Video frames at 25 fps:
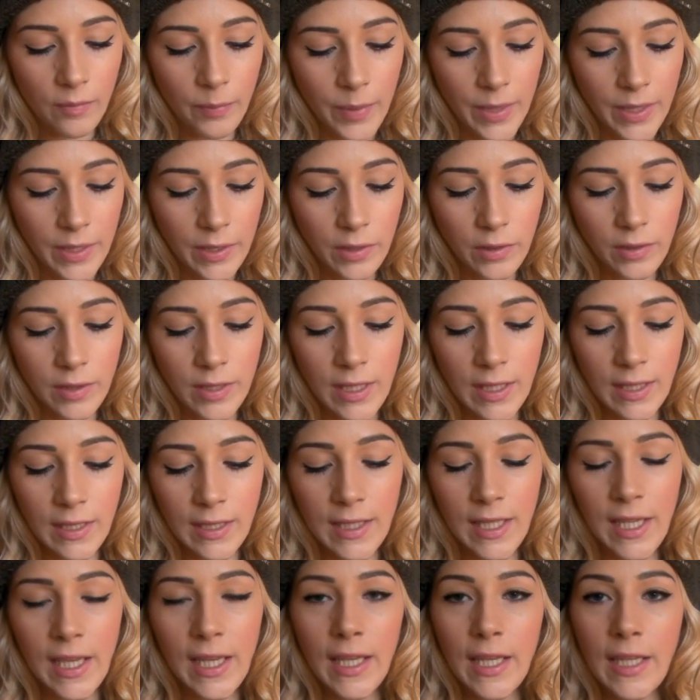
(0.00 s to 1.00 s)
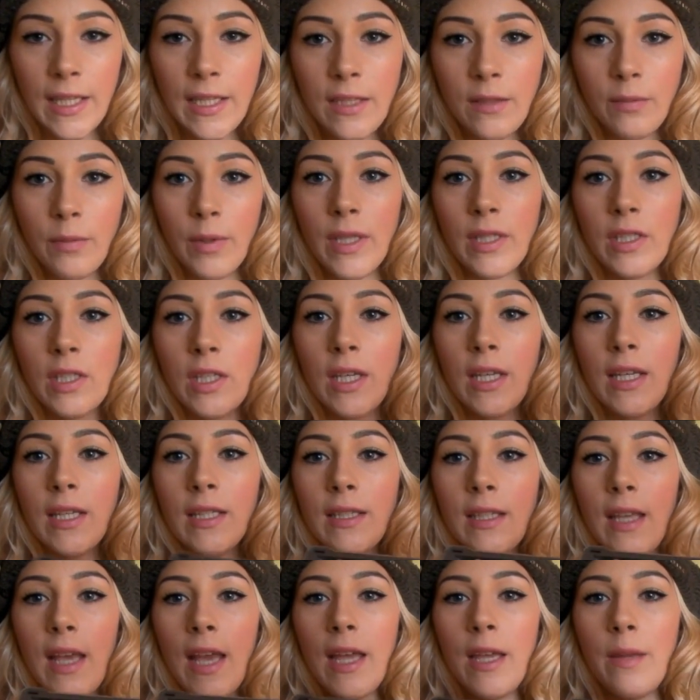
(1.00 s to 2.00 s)
been using Tease, which
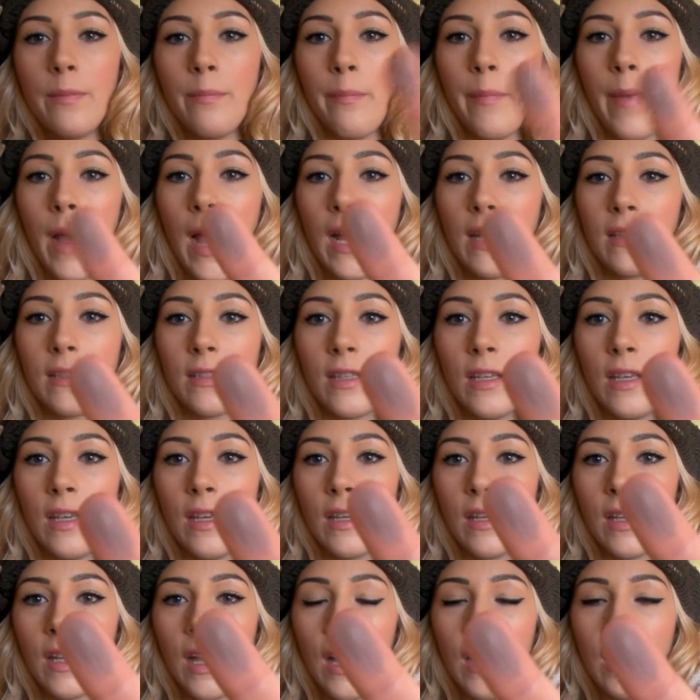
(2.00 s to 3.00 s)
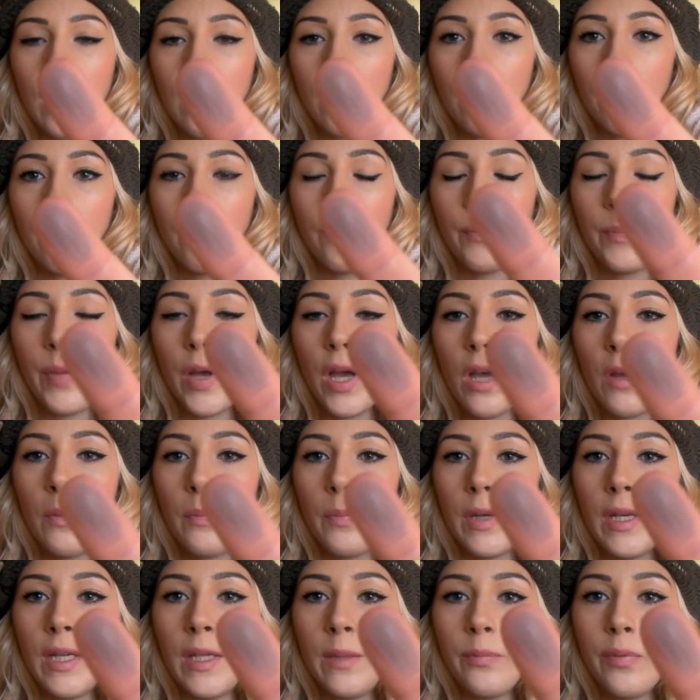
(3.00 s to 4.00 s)
is a matte kind of
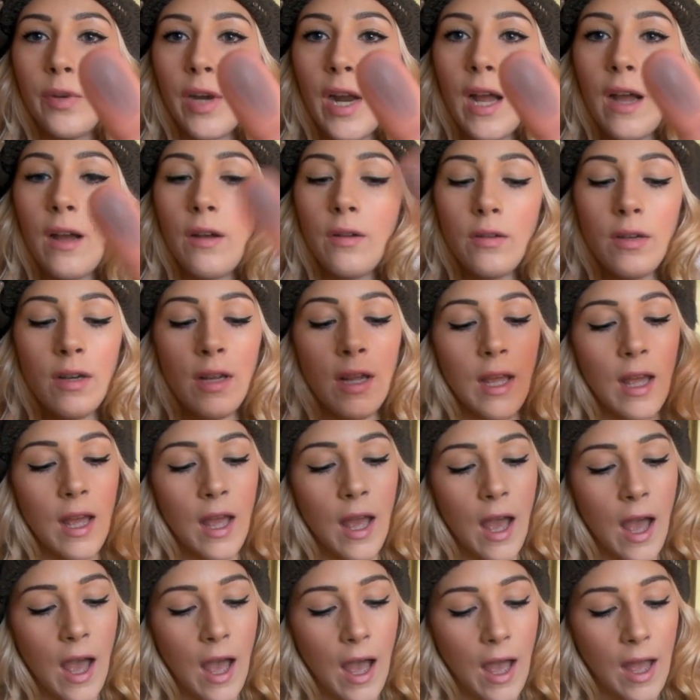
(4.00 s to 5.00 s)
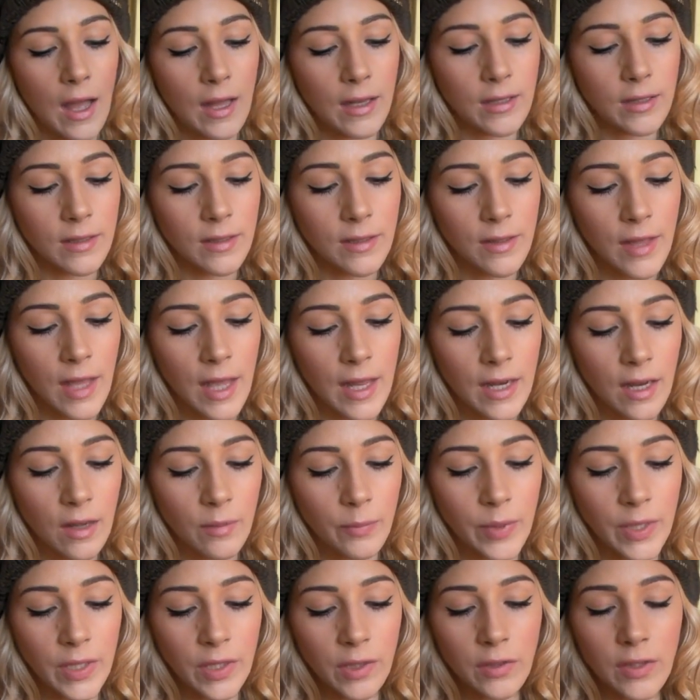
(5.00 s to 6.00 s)
purpley brown. And then
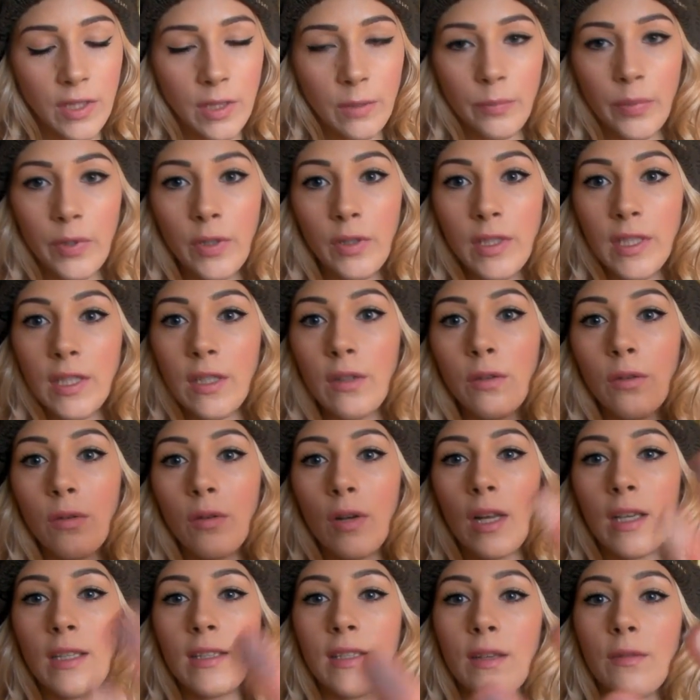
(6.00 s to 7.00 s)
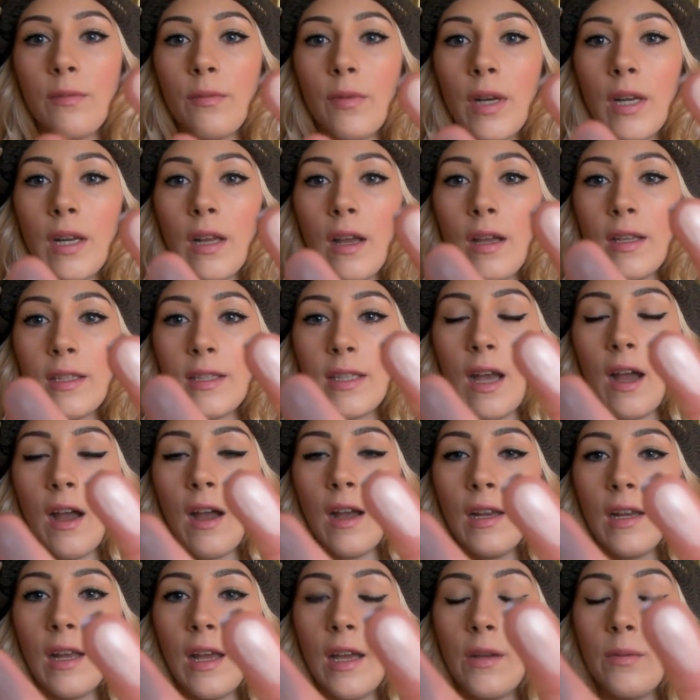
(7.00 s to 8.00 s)
I've been using Beauty Cool as a
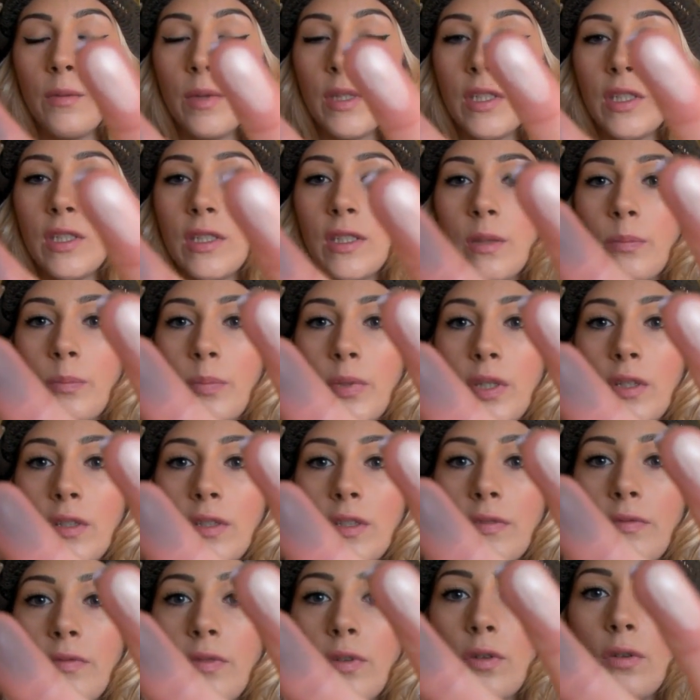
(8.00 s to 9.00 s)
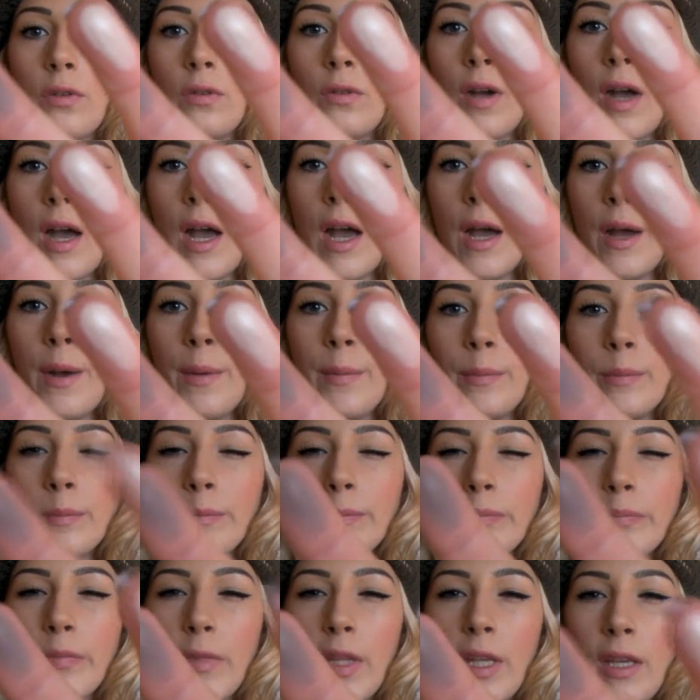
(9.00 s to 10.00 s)
highlight, which is a beautiful
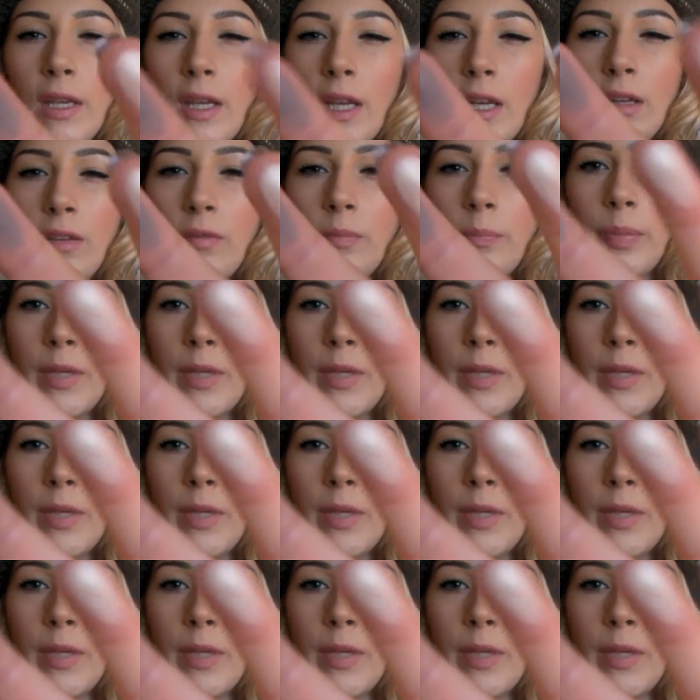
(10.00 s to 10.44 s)
kind of